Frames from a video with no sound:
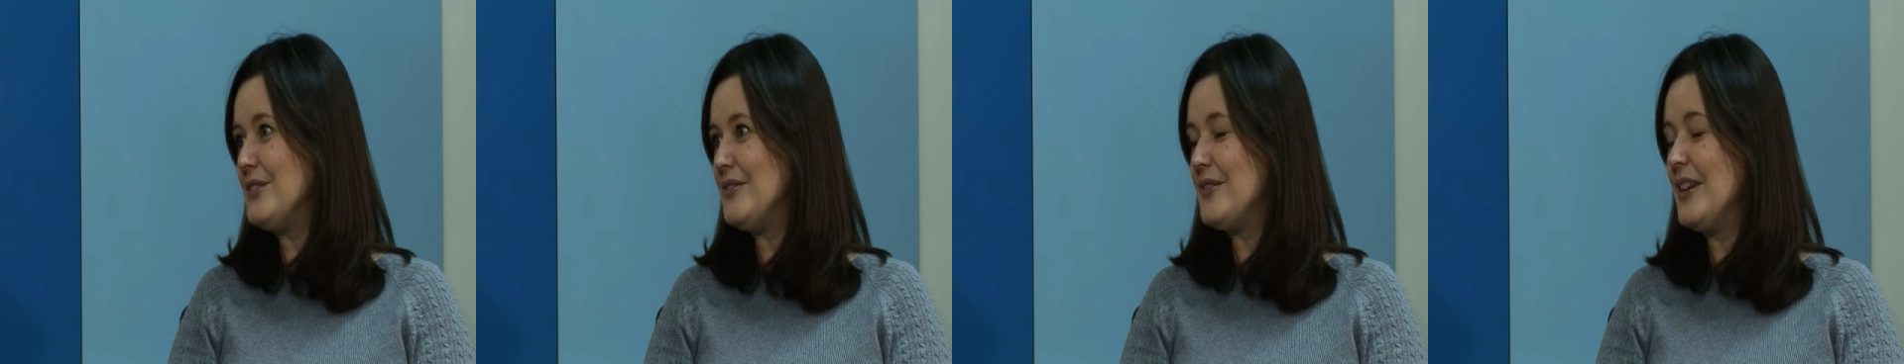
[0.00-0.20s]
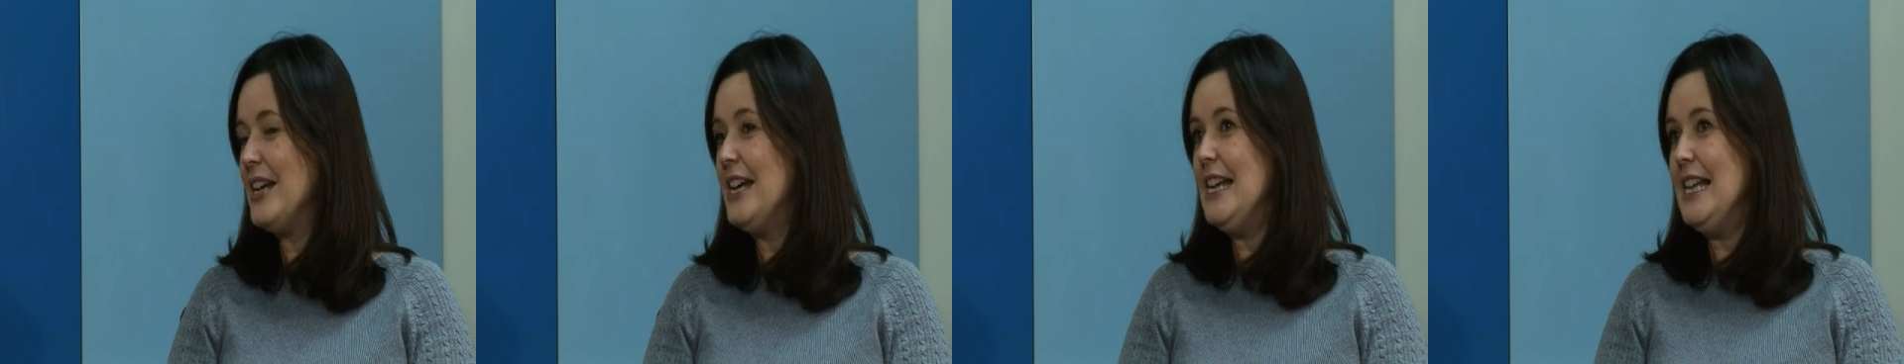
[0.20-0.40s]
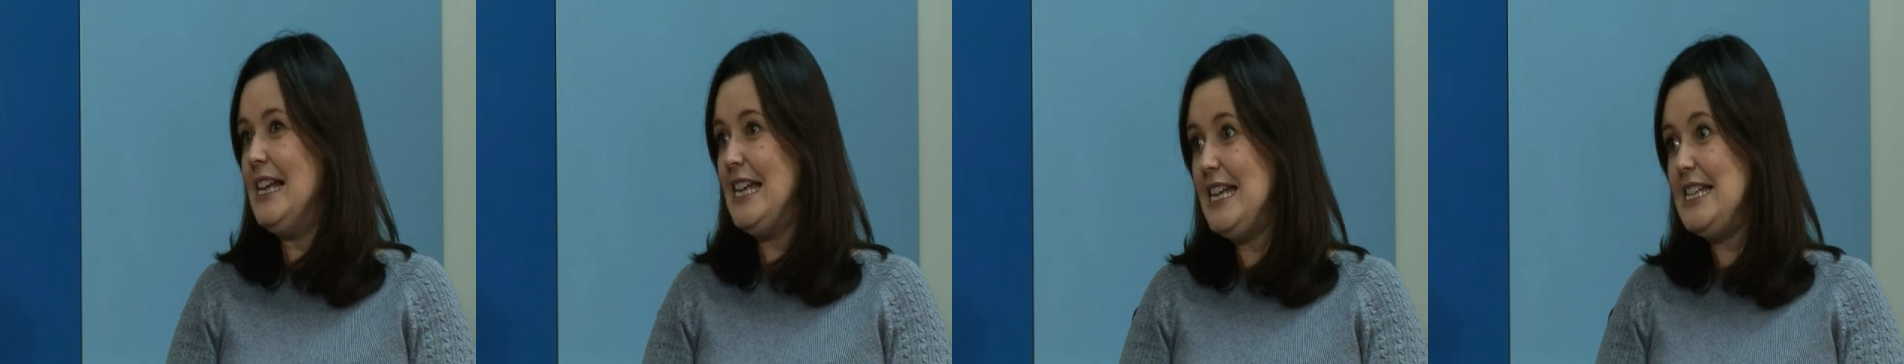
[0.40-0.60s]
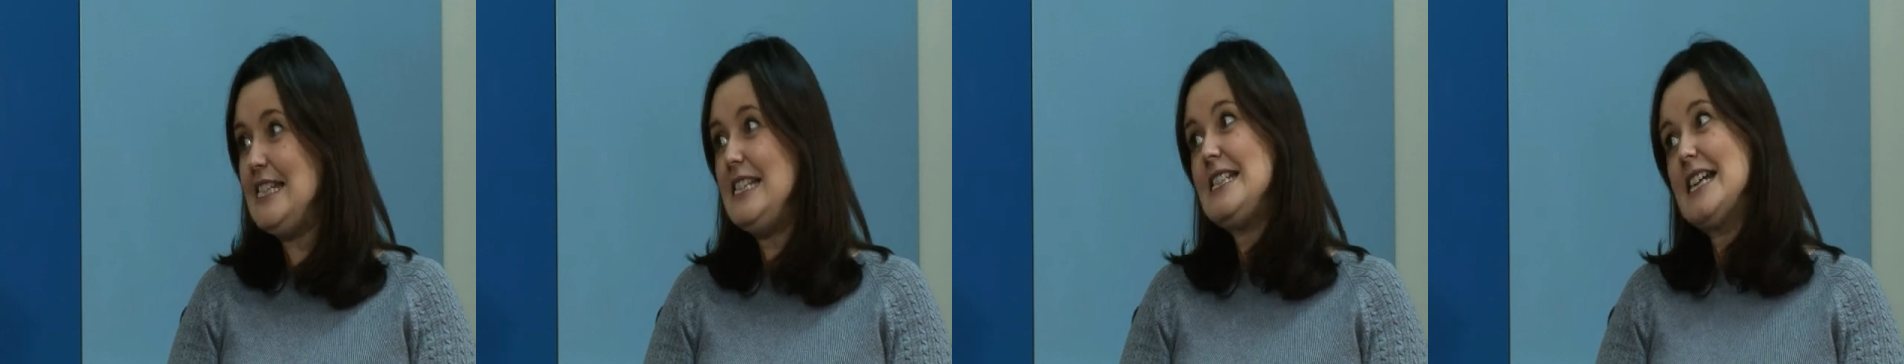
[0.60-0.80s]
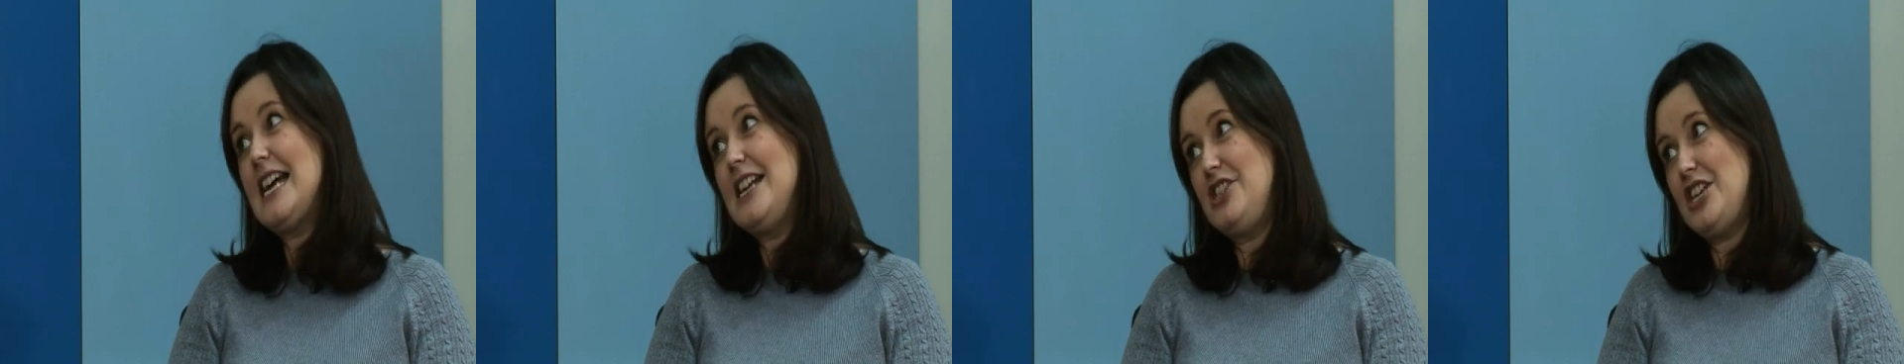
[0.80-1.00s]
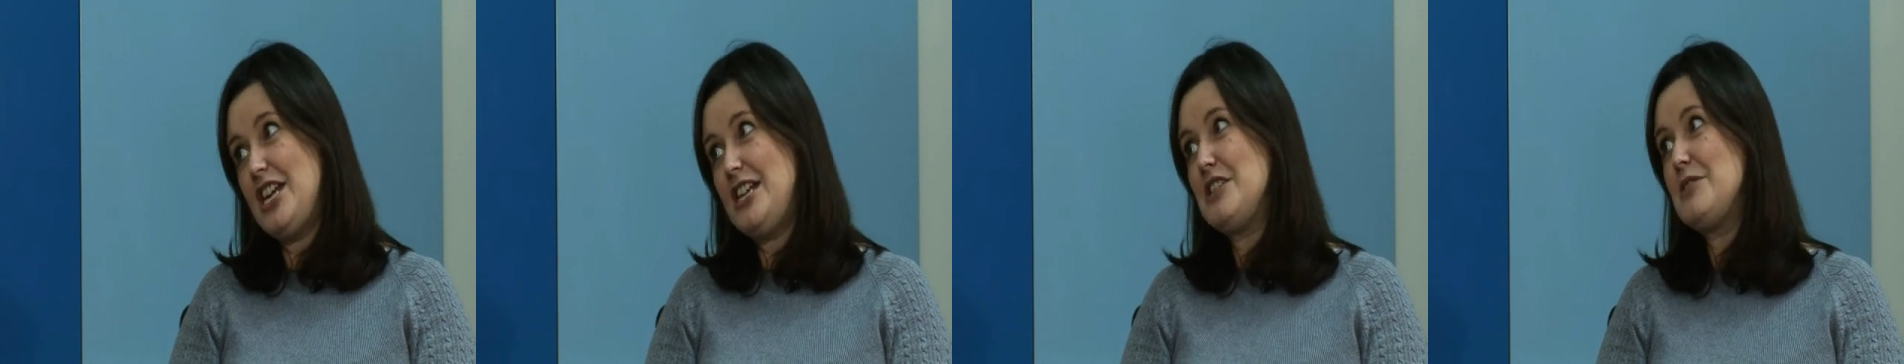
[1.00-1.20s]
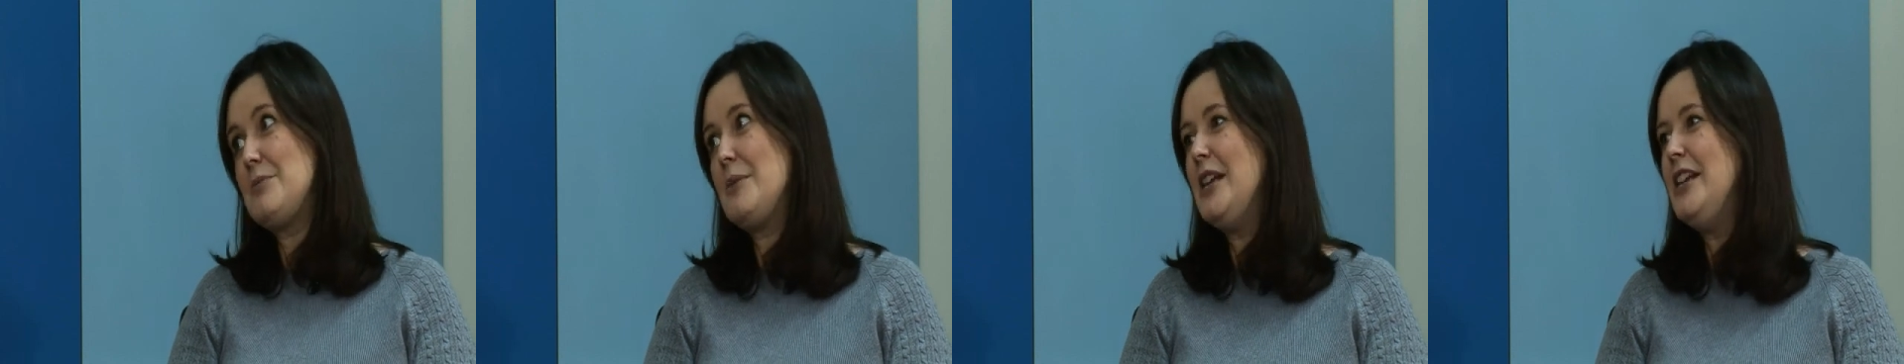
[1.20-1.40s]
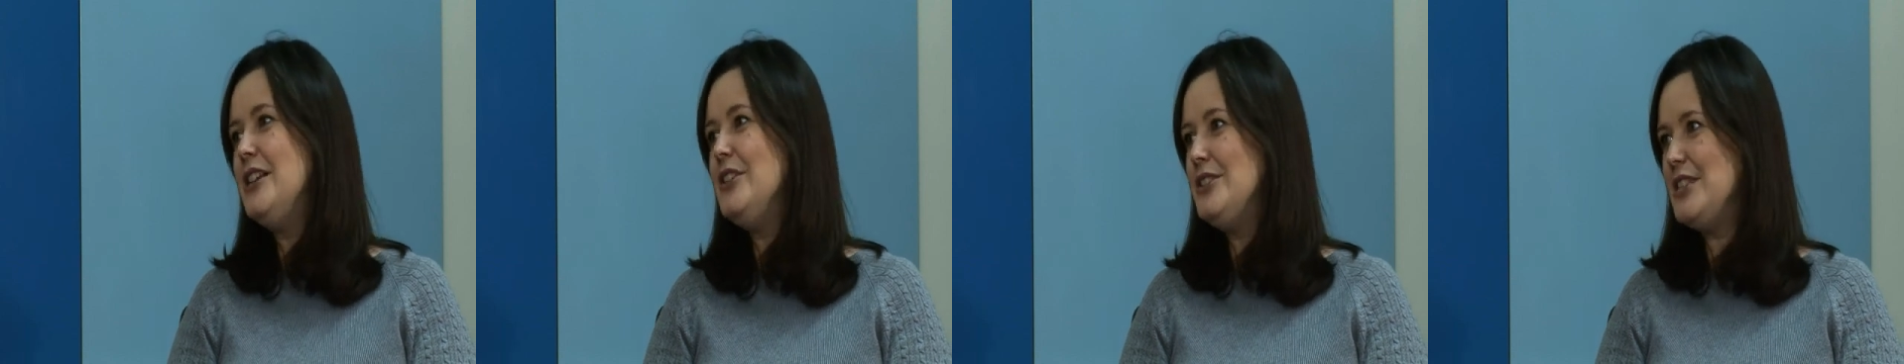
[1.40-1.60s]
of ladies and
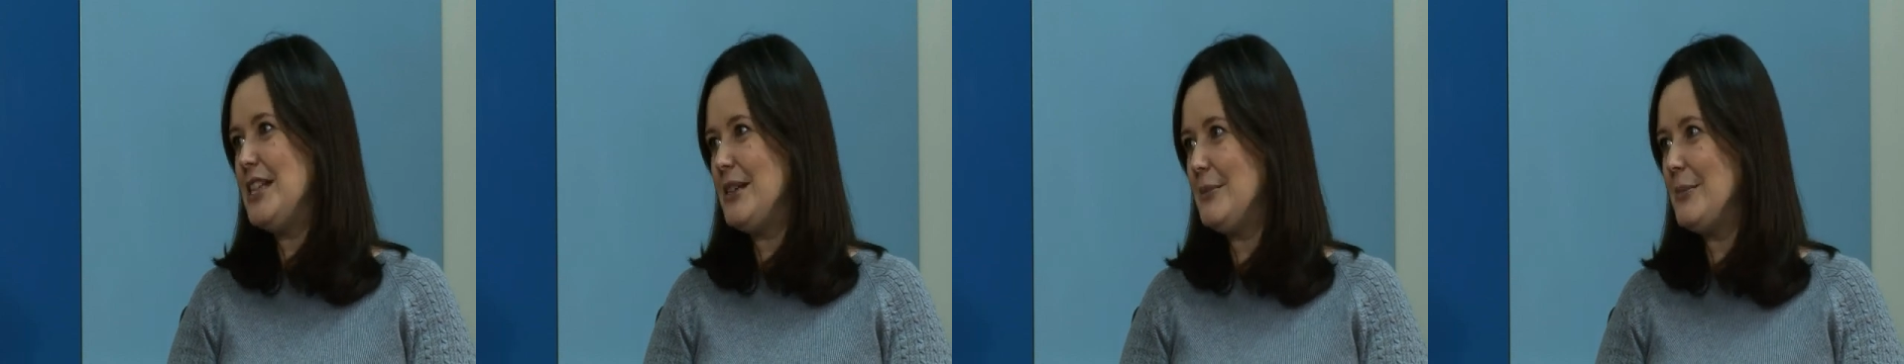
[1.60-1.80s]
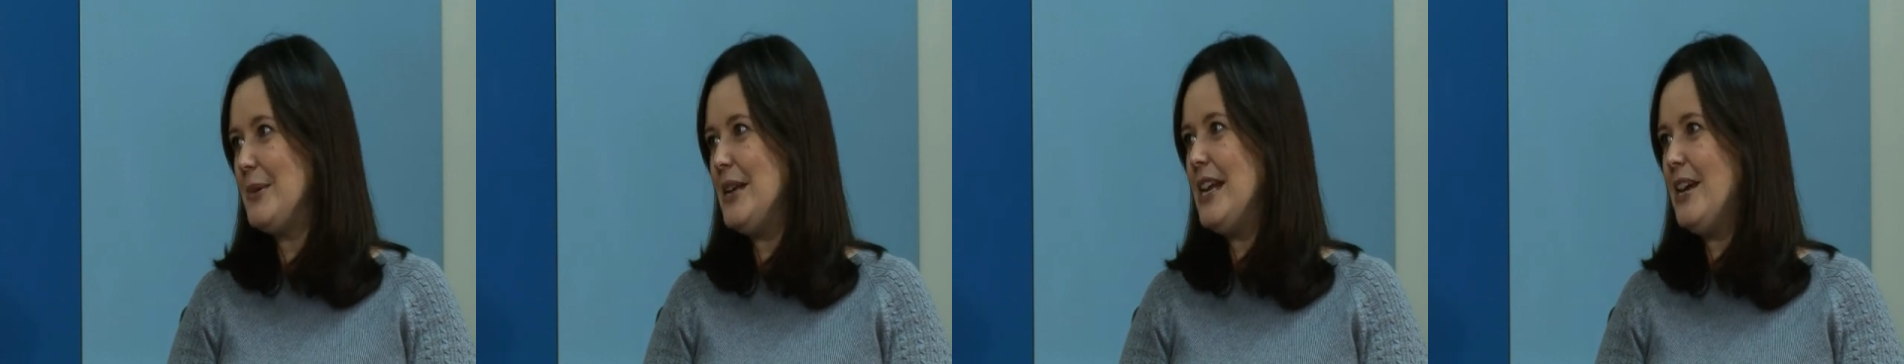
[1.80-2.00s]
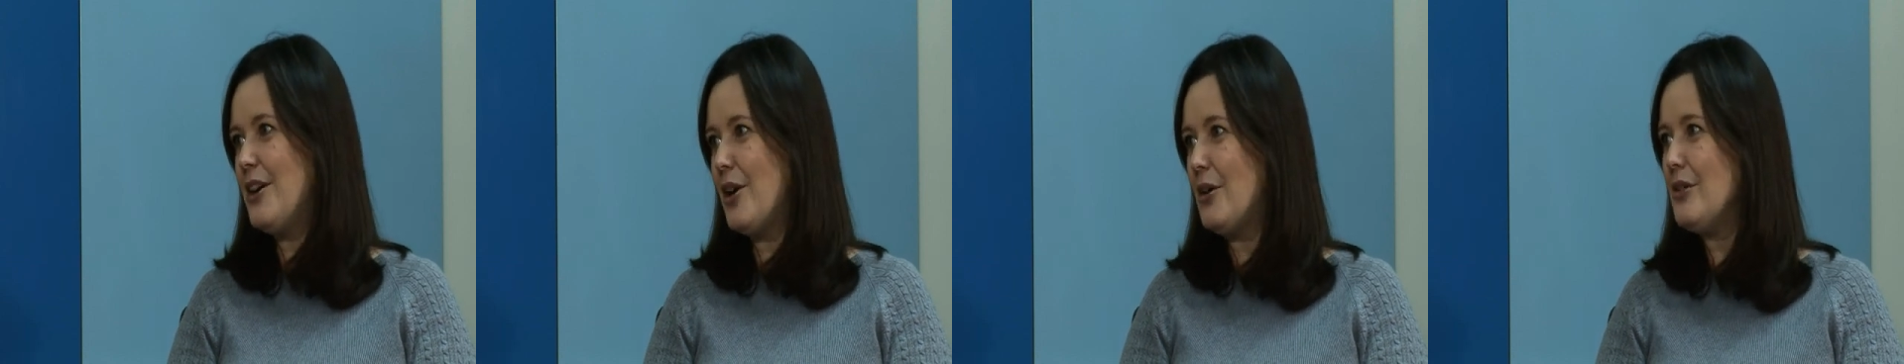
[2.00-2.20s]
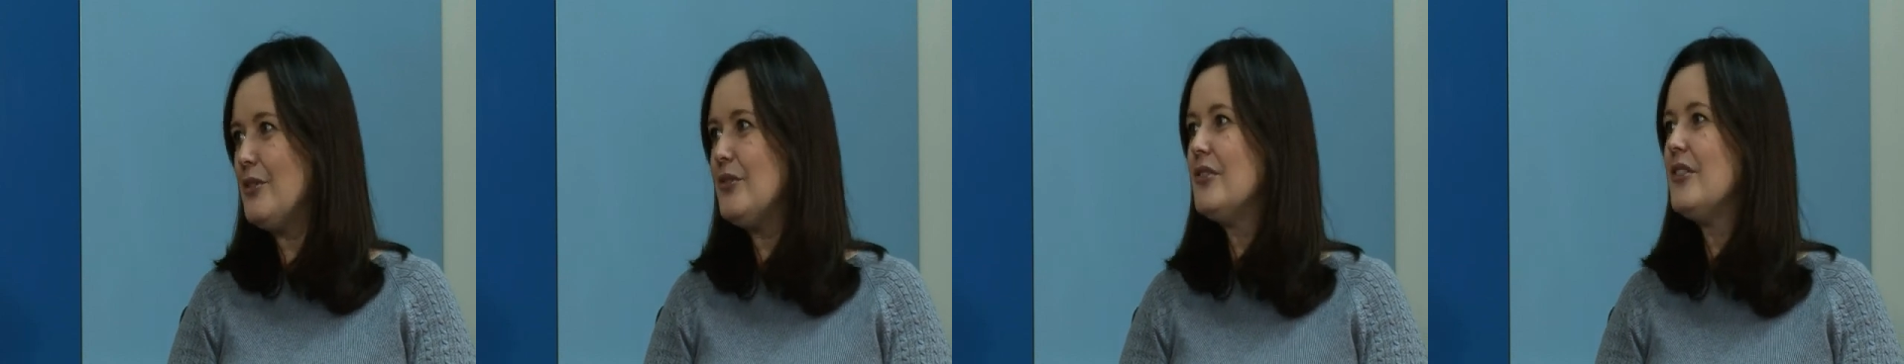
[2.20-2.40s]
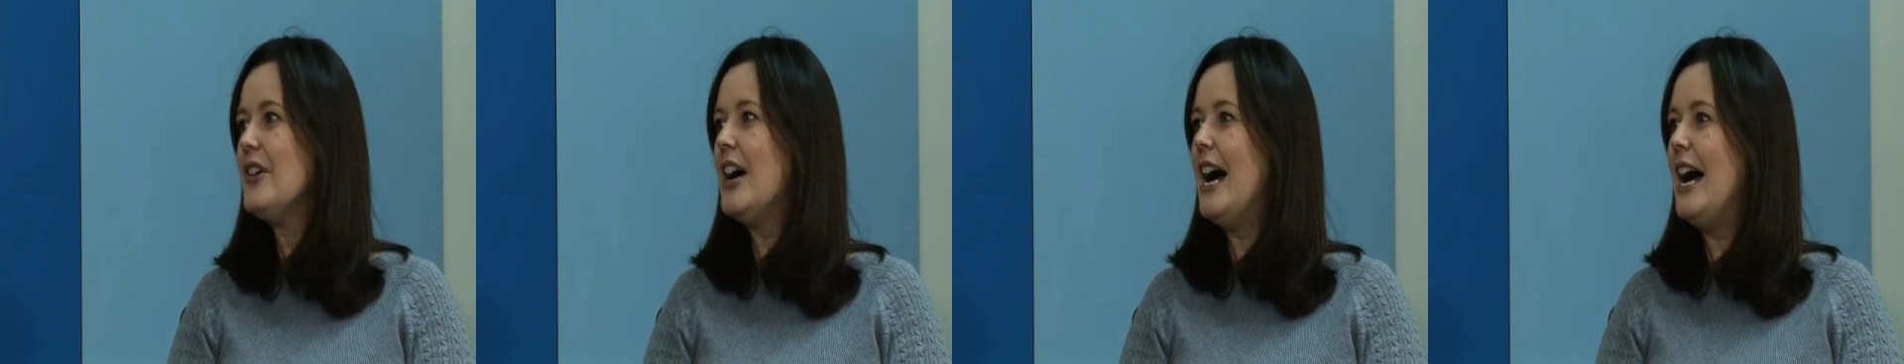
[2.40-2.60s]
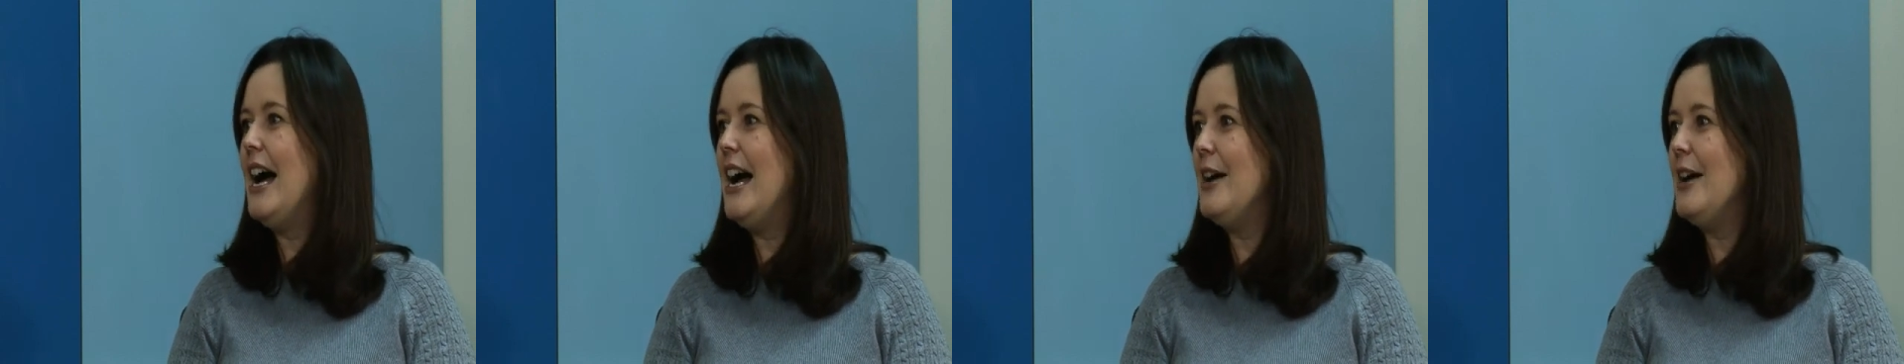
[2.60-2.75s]
gentlemen who didn't play golf,